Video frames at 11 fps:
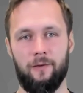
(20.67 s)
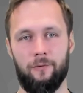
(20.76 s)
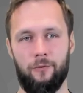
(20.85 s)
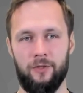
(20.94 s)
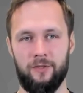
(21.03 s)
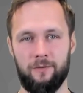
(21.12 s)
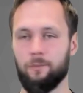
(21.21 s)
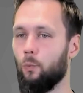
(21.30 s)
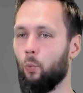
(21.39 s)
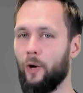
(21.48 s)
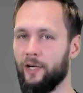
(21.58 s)
First,
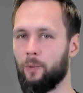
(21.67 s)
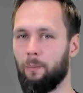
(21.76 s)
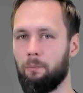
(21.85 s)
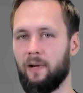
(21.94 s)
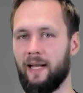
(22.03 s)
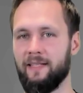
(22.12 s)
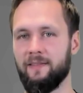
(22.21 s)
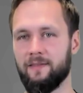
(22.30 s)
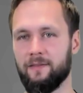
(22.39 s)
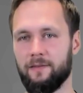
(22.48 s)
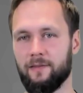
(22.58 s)
where do we
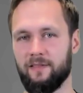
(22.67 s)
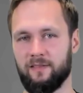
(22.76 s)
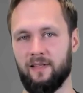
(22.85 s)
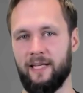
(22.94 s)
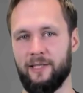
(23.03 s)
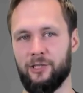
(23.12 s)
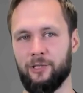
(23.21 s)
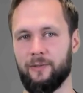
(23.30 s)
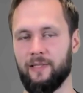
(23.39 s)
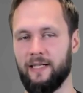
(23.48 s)
place this lecture